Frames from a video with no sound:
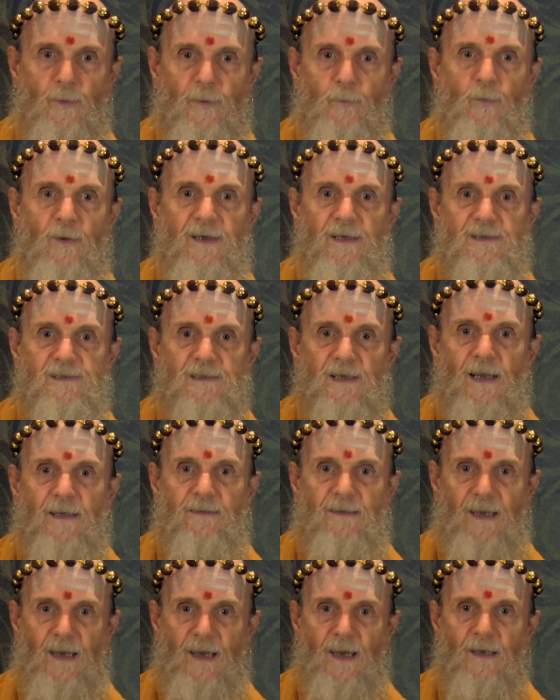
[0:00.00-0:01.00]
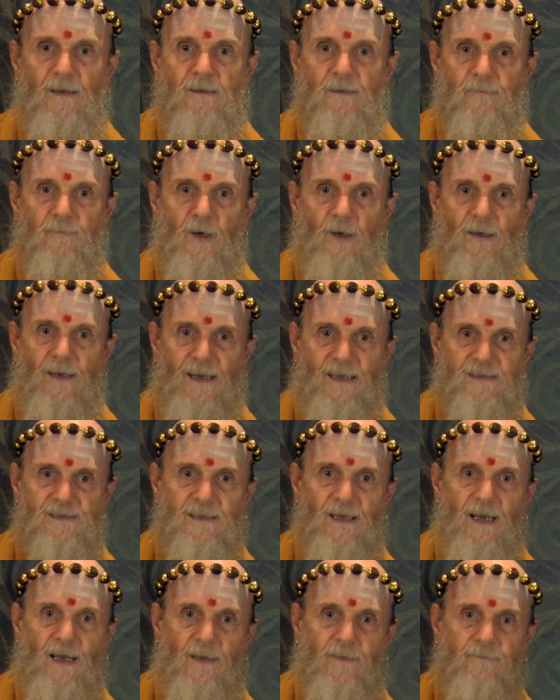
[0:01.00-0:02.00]
we reached at the end of our last
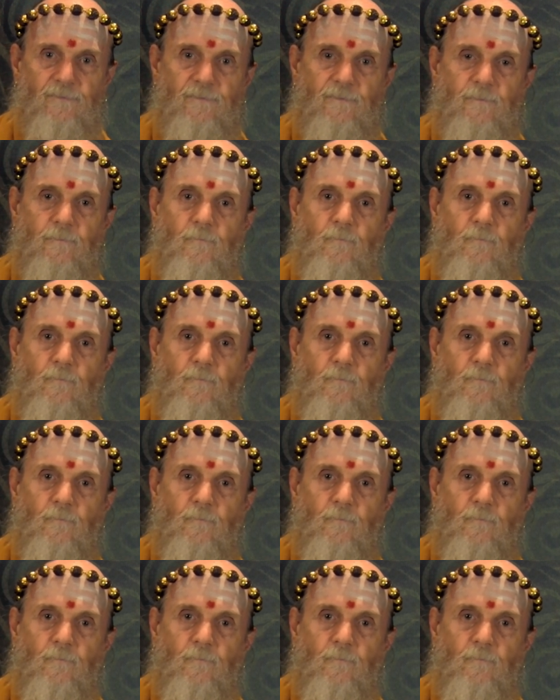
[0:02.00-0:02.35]
life.